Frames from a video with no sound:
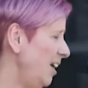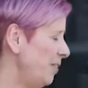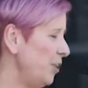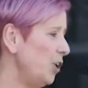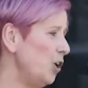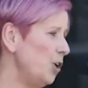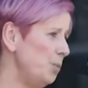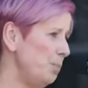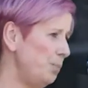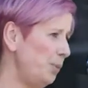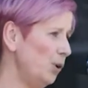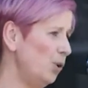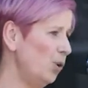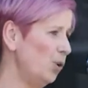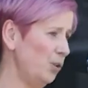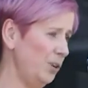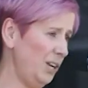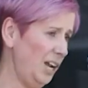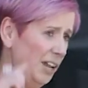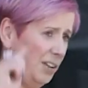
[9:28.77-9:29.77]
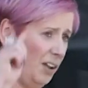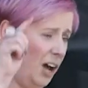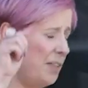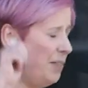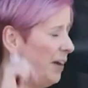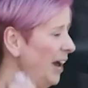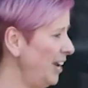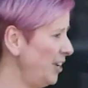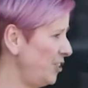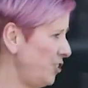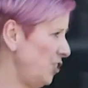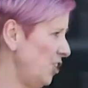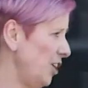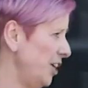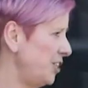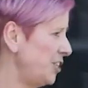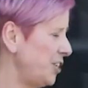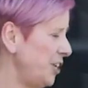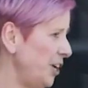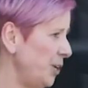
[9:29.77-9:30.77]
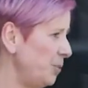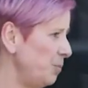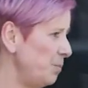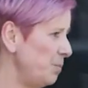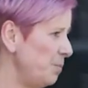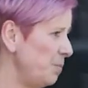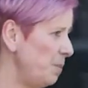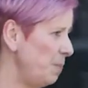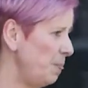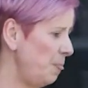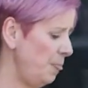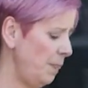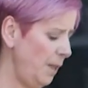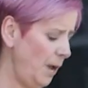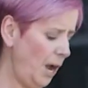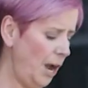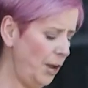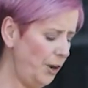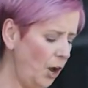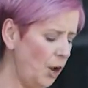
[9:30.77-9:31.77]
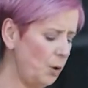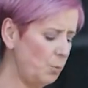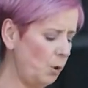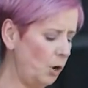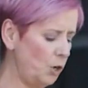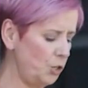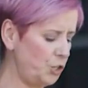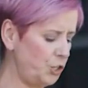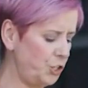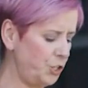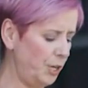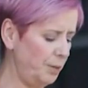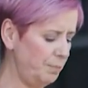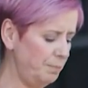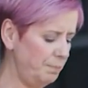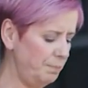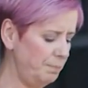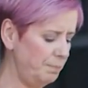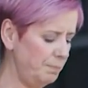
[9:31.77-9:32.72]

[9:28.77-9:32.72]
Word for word: the unborn like they try to. And I watched them.